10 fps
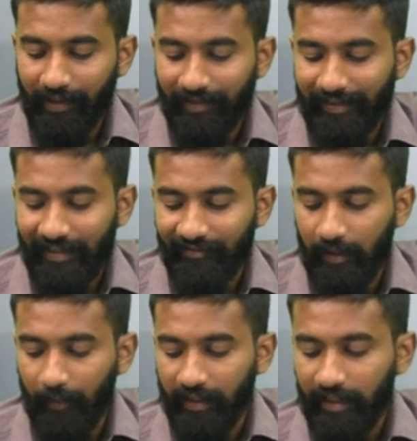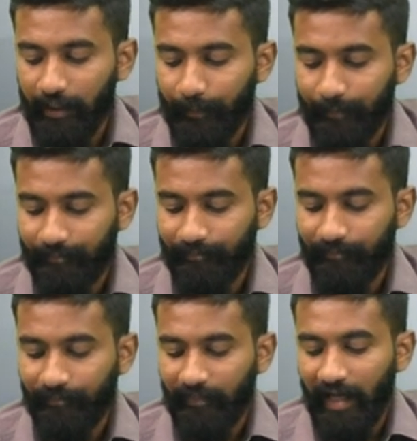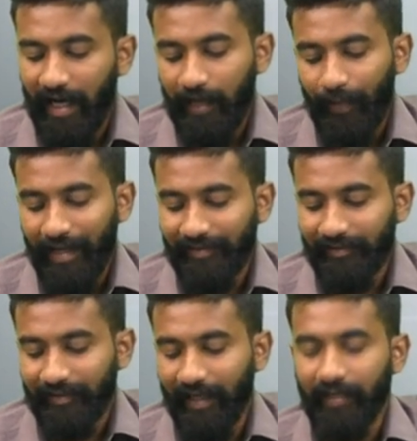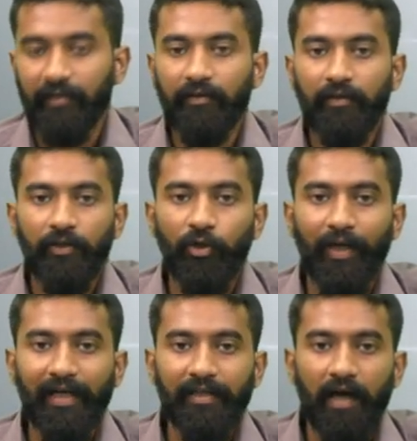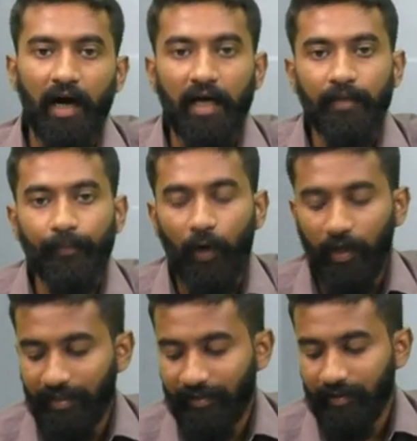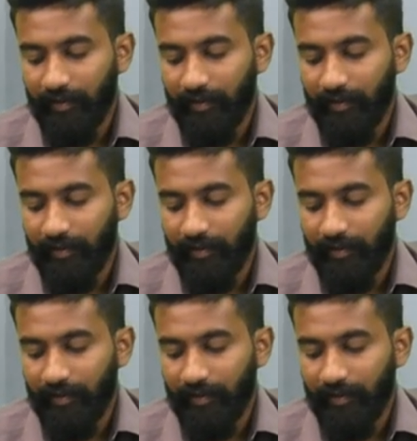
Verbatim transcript: receives the money and pays his client to get unpolished